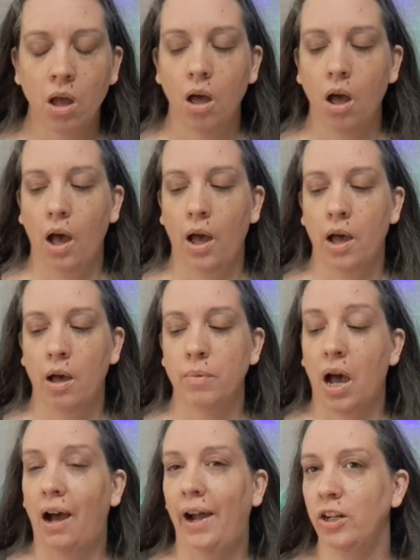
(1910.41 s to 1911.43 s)

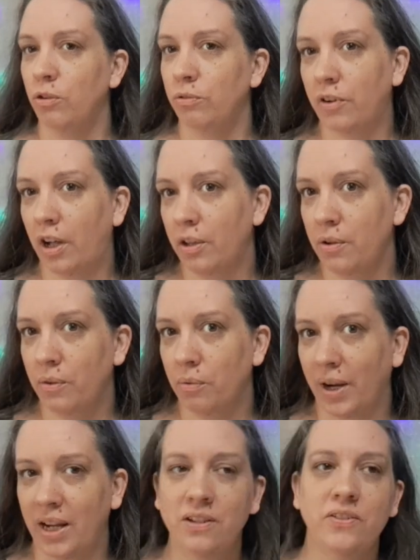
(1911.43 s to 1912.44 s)
I don't follow the
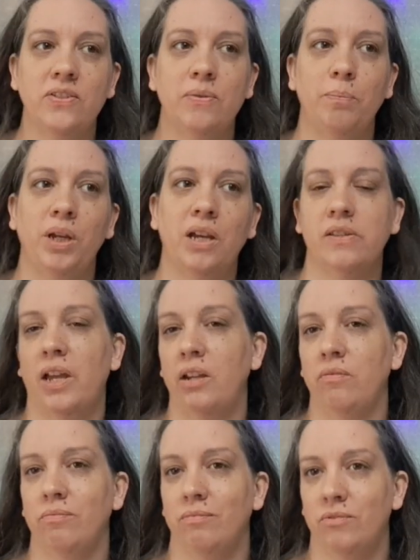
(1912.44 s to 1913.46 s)
race because I
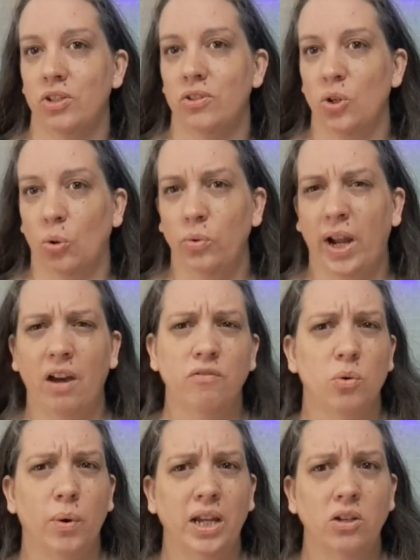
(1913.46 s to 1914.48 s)
just don't have a
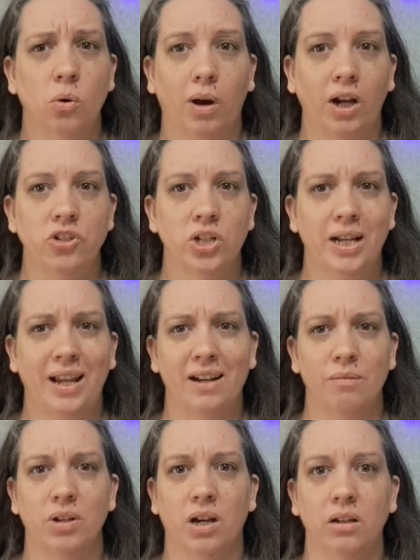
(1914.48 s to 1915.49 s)
way to watch it, and
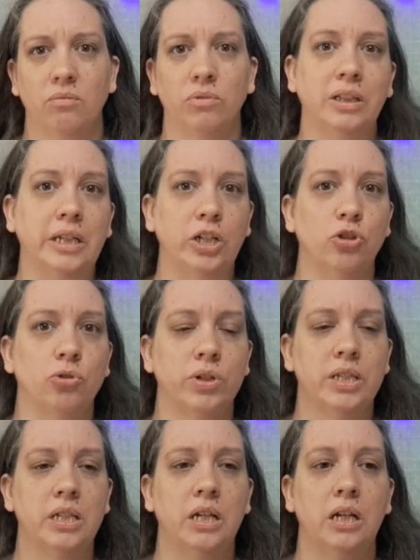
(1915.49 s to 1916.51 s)
I'm not really
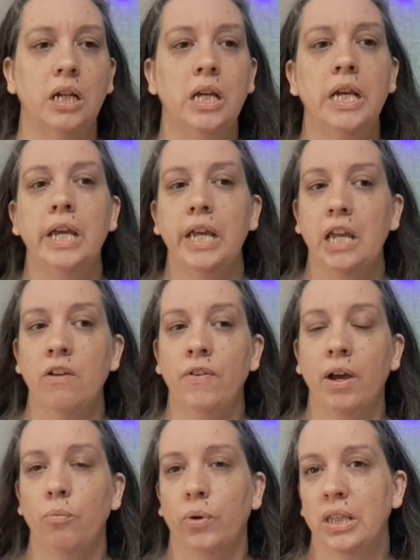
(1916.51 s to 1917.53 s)
interested. If
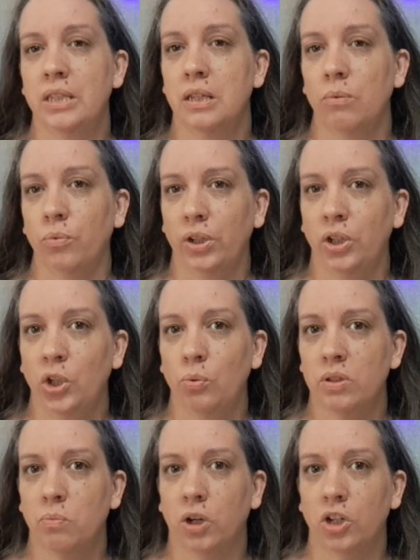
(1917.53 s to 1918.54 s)
I'm with someone who
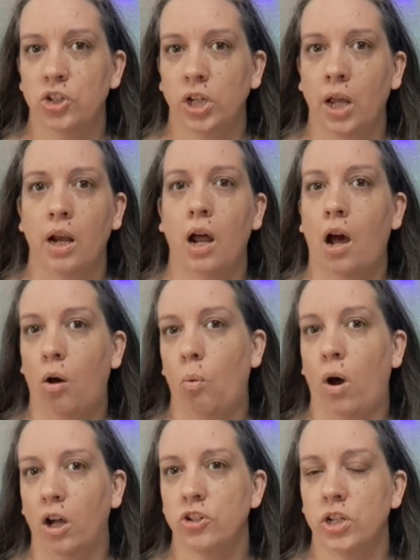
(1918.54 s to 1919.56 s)
is watching it, I'll
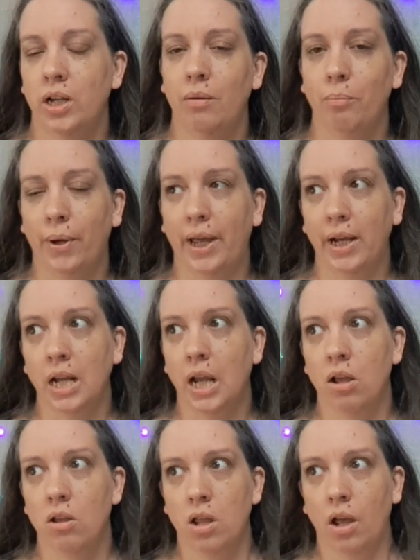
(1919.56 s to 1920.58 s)
watch it, but
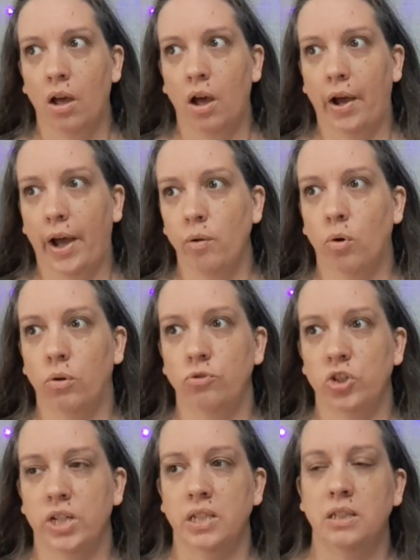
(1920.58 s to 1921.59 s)
I won't
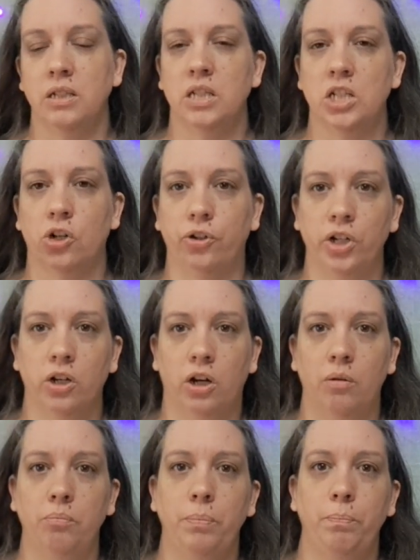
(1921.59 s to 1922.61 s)
just turn it
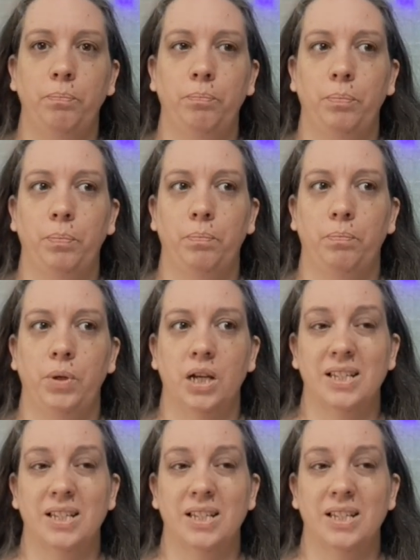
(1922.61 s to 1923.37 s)
on because